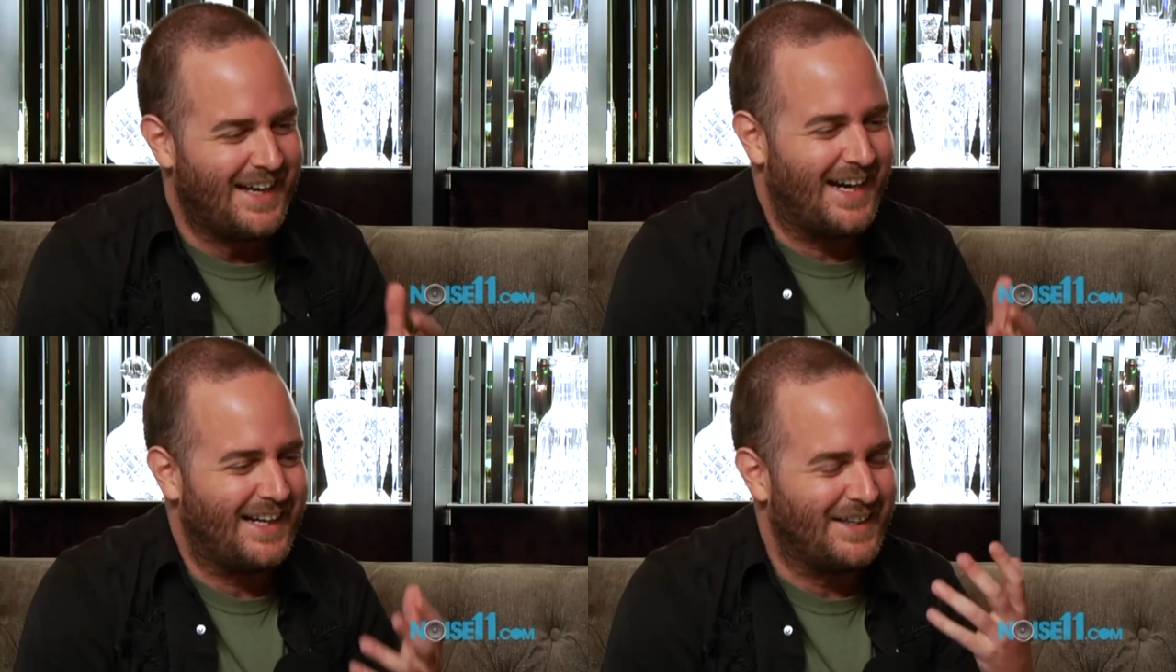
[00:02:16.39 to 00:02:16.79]

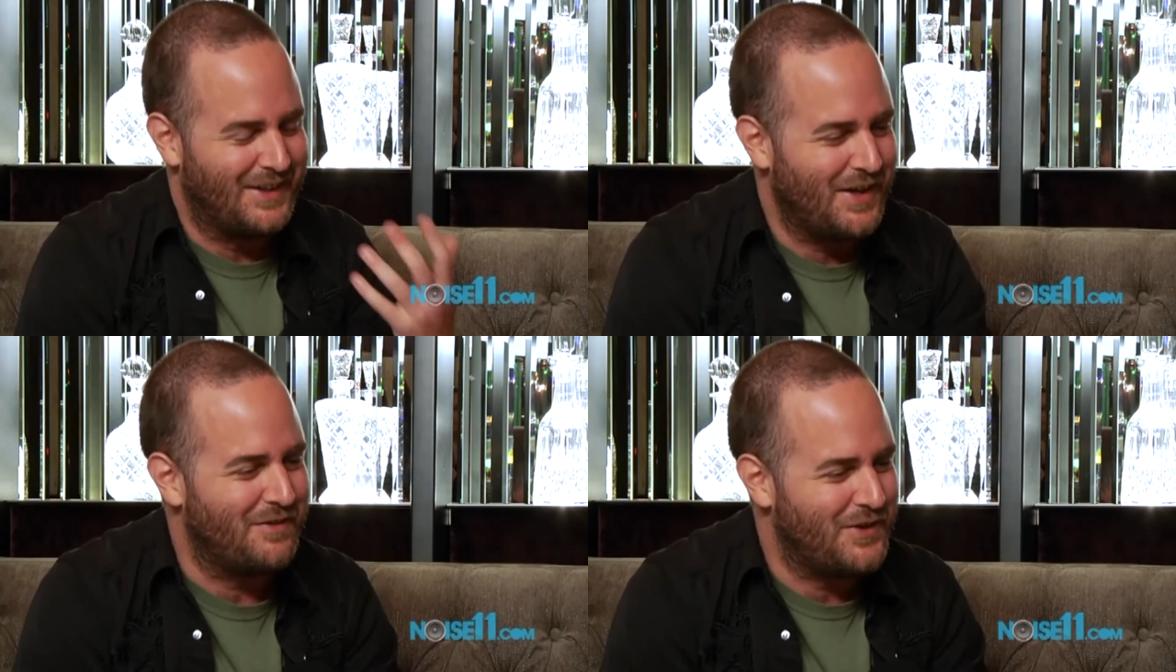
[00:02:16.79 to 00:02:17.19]

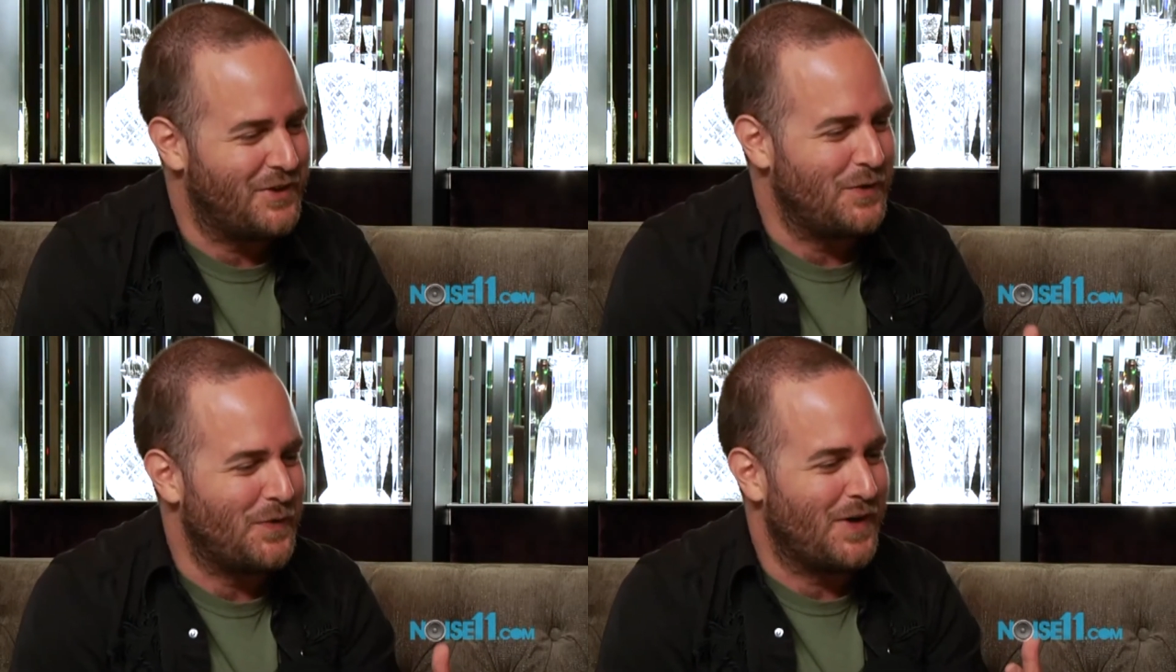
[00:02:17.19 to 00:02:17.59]
of
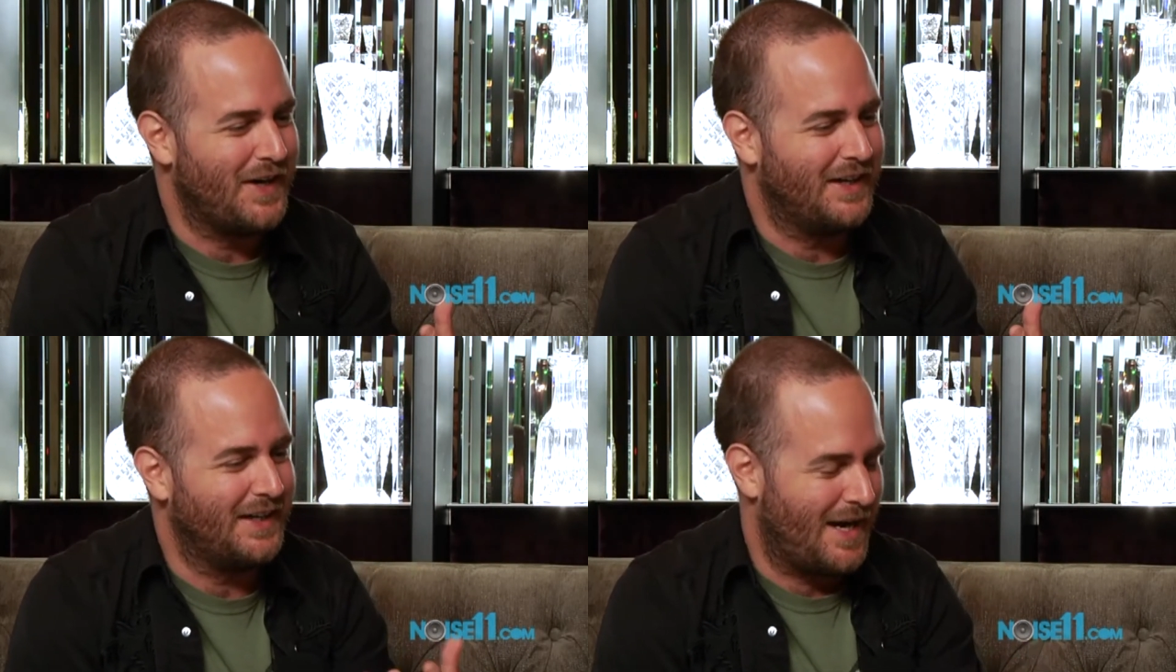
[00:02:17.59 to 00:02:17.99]
you
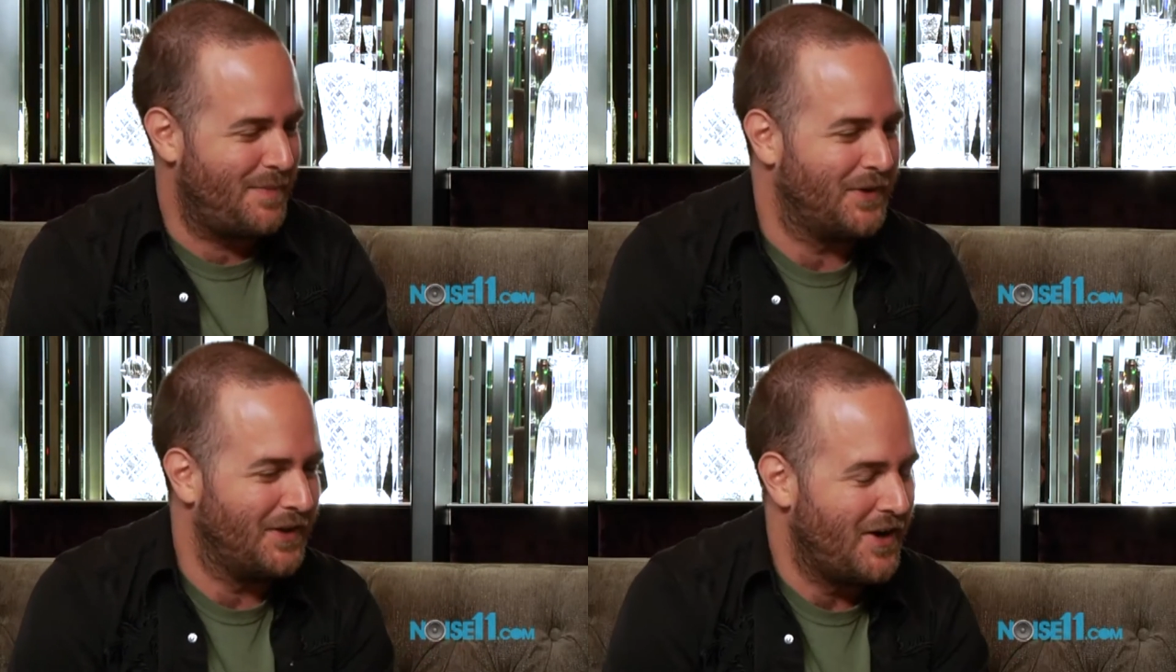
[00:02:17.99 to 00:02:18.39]

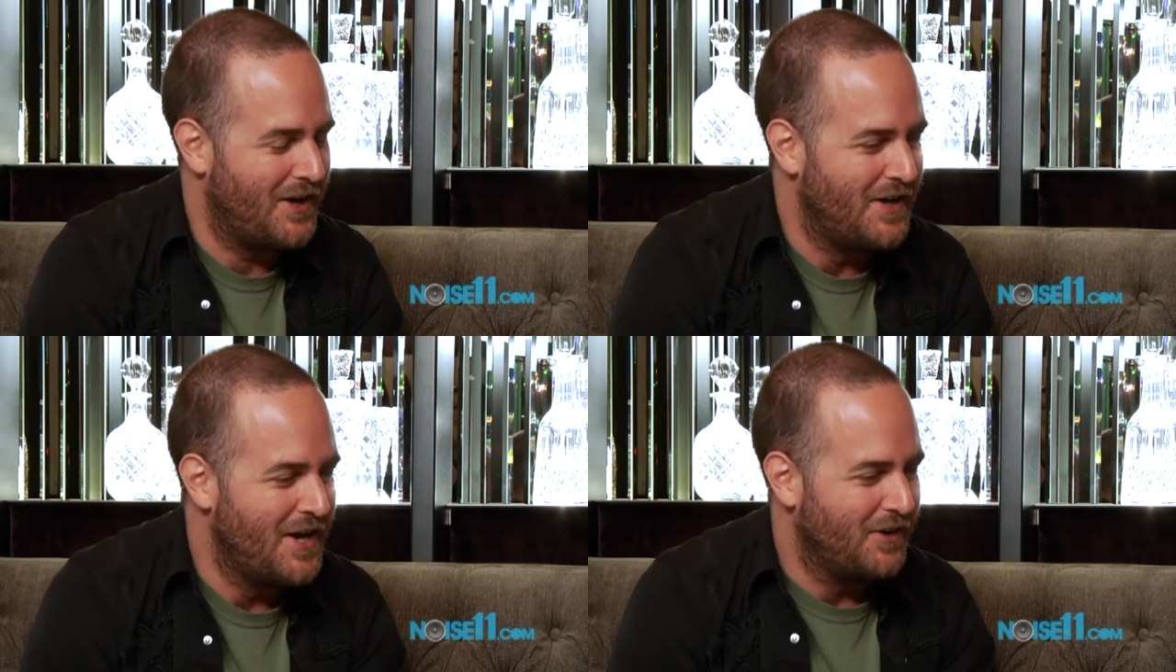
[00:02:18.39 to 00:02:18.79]
up
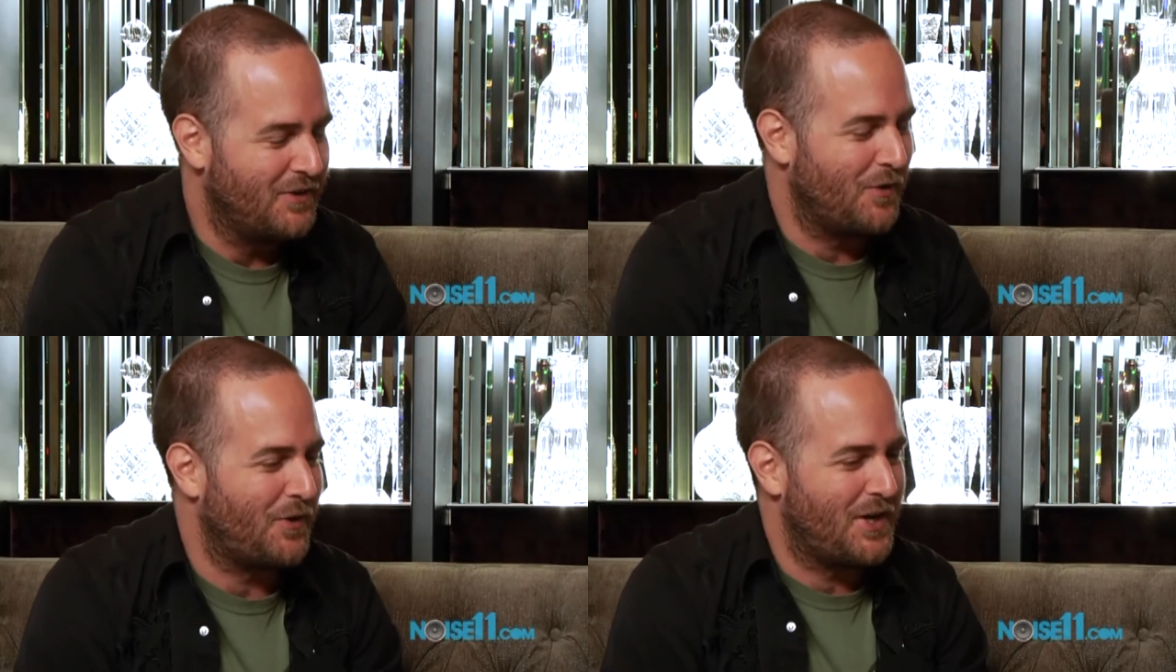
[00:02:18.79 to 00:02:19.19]
online
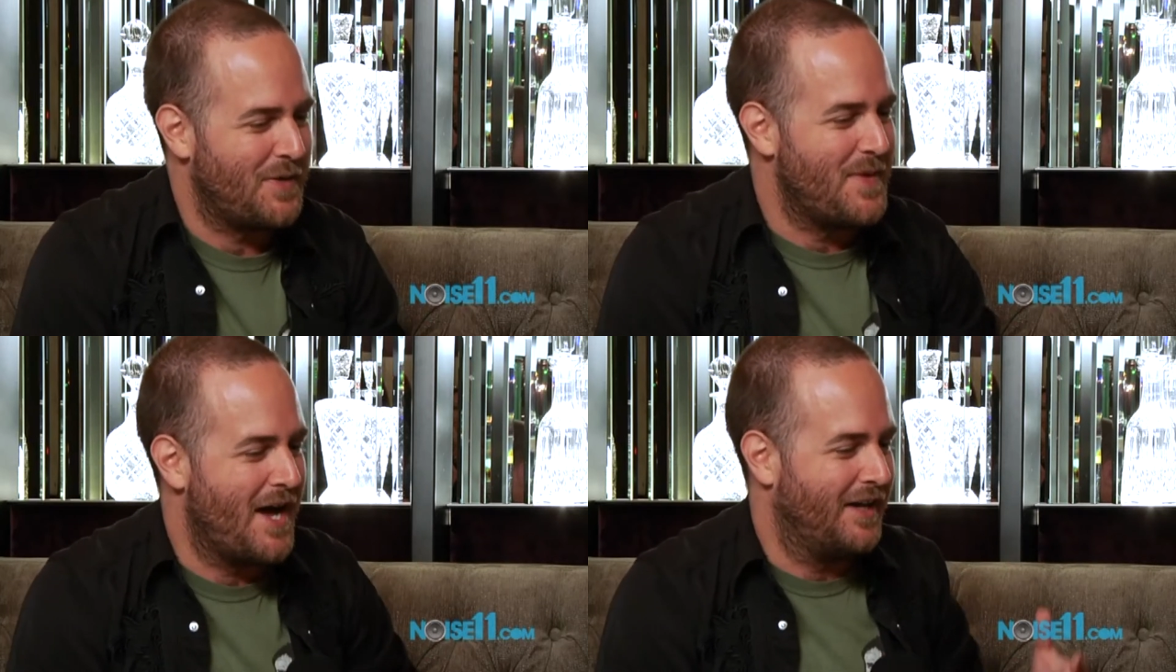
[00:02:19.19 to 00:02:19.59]
talking
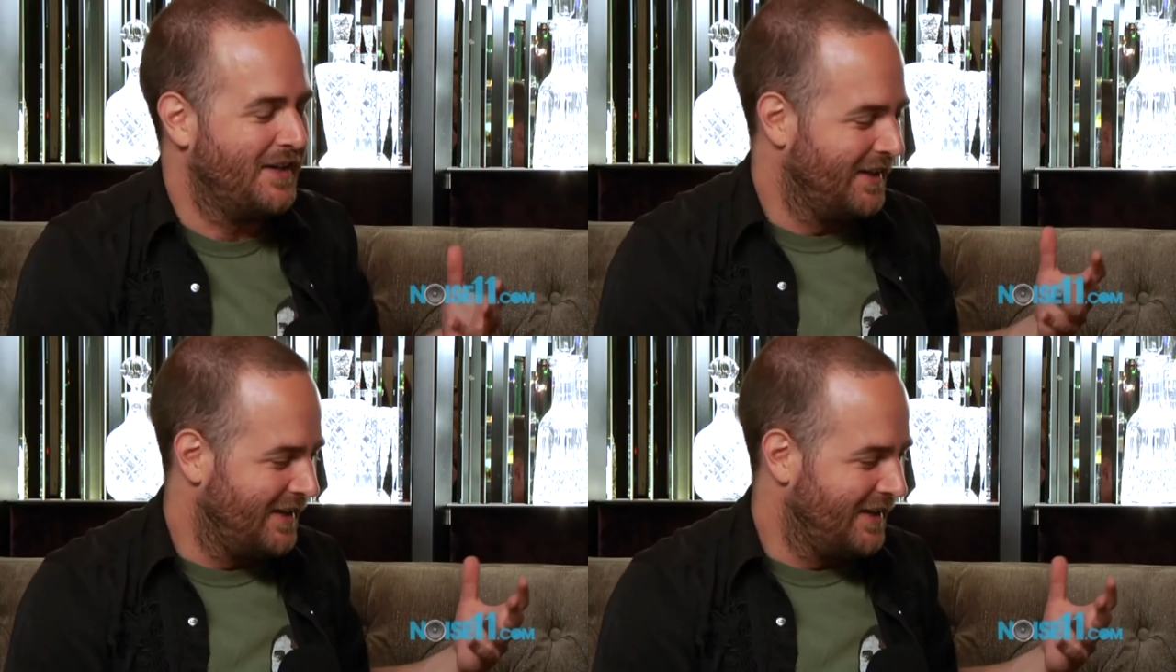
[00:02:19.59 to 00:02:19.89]
about